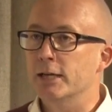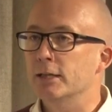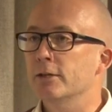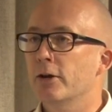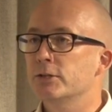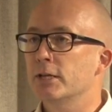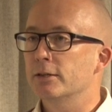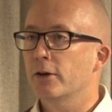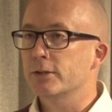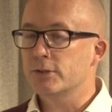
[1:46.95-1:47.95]
and in
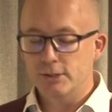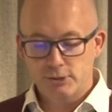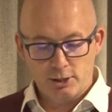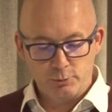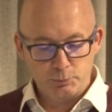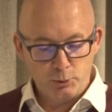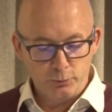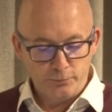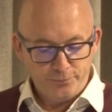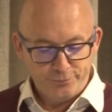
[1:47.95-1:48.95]
1990, Xaar was born.